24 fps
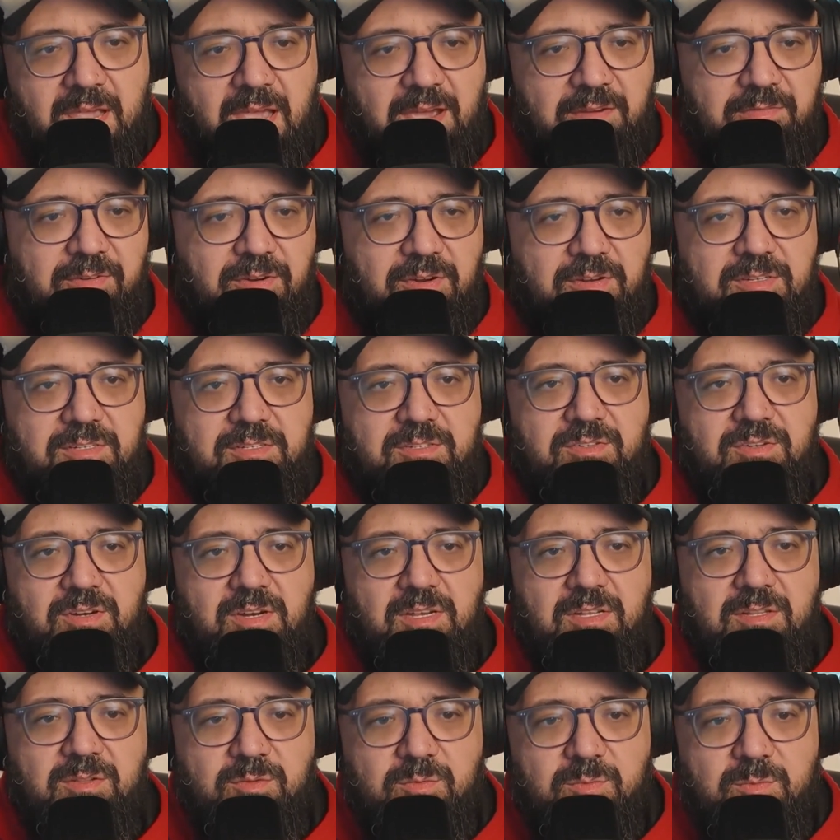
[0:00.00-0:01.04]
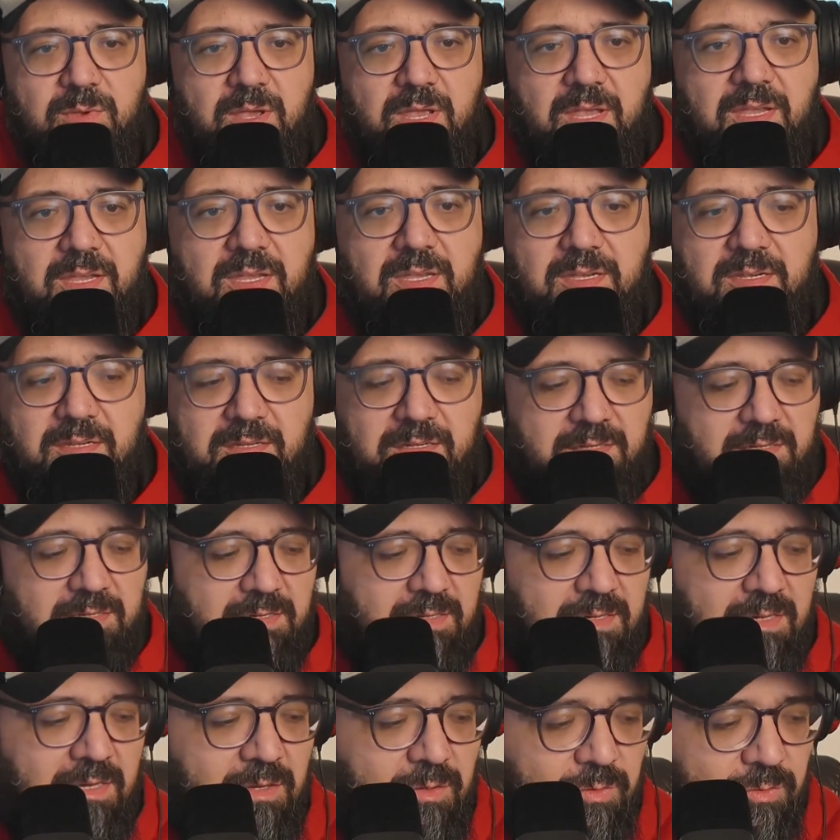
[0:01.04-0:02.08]
everyone is trying to make
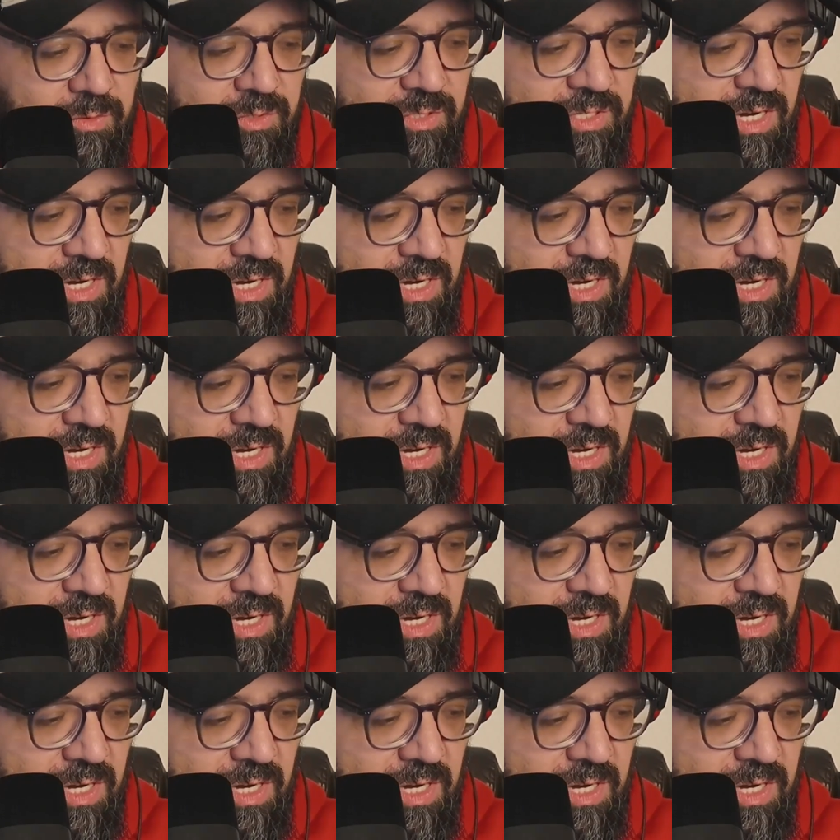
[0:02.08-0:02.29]
you